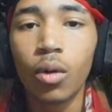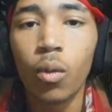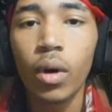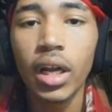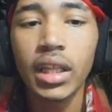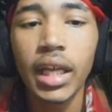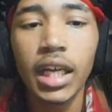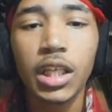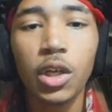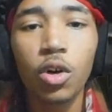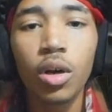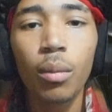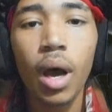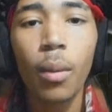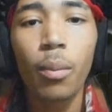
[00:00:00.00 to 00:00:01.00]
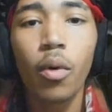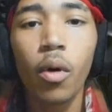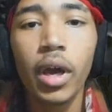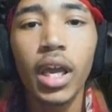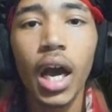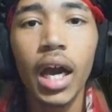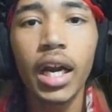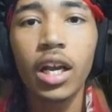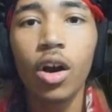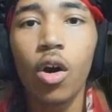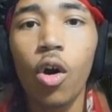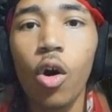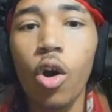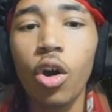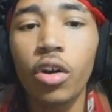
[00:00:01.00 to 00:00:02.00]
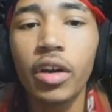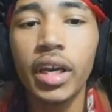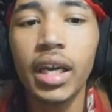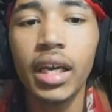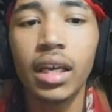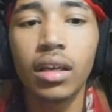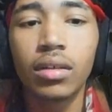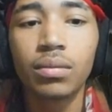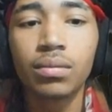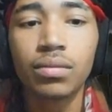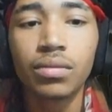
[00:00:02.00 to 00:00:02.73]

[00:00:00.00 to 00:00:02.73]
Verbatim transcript: What did they do to my boy Yanagihori?